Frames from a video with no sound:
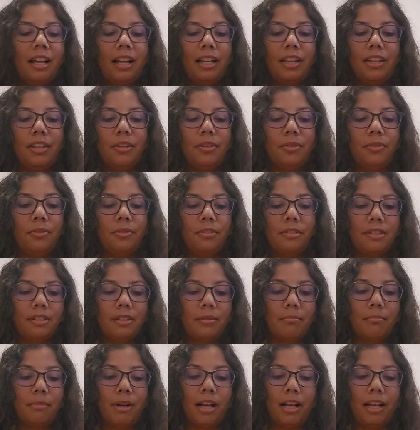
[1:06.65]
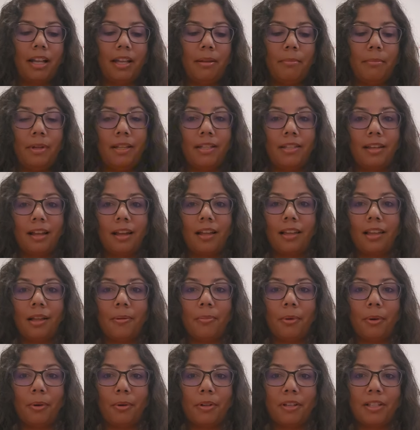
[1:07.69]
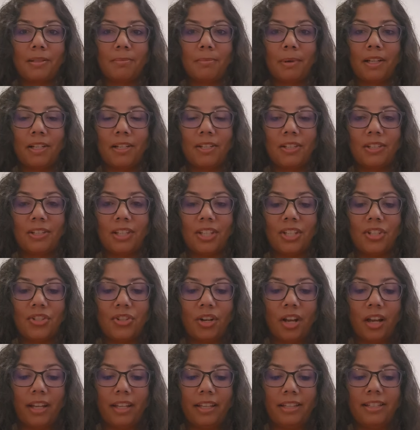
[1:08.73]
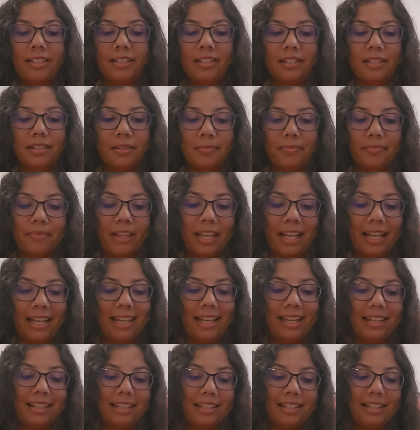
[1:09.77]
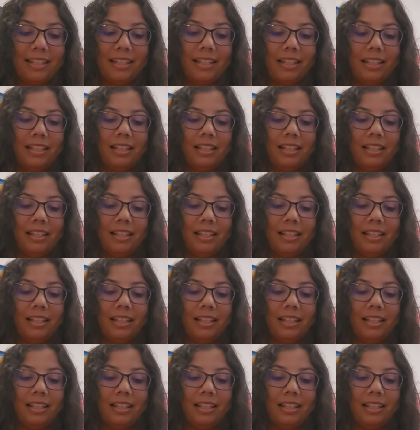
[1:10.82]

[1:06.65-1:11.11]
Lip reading: I used my mandala bonus bundle in Giant and